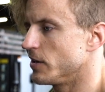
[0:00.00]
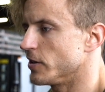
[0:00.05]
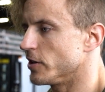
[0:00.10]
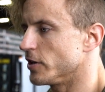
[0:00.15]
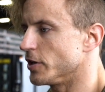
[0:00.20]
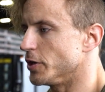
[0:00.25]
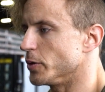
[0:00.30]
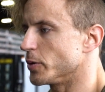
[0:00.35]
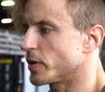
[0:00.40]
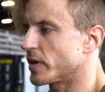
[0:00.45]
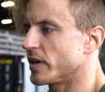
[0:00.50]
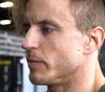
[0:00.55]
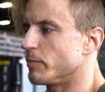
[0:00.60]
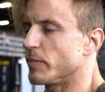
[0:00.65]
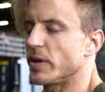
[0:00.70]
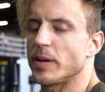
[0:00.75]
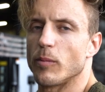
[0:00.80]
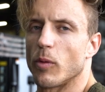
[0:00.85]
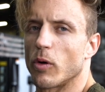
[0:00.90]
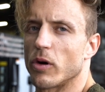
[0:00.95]
you can
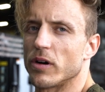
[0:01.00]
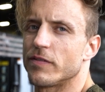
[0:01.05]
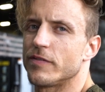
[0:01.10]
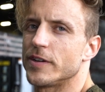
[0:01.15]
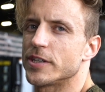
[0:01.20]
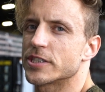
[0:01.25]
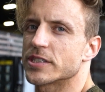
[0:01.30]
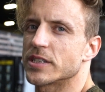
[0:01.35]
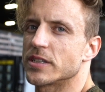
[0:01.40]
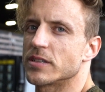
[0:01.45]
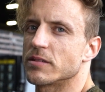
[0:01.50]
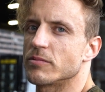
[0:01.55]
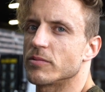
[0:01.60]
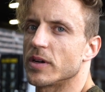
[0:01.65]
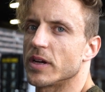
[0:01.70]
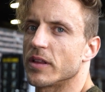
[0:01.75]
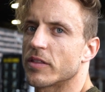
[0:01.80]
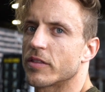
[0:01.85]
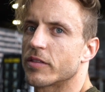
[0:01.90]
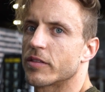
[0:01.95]
be more efficient
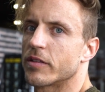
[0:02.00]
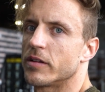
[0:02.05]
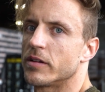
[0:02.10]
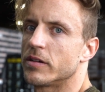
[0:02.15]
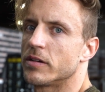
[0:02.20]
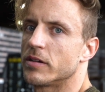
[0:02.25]
with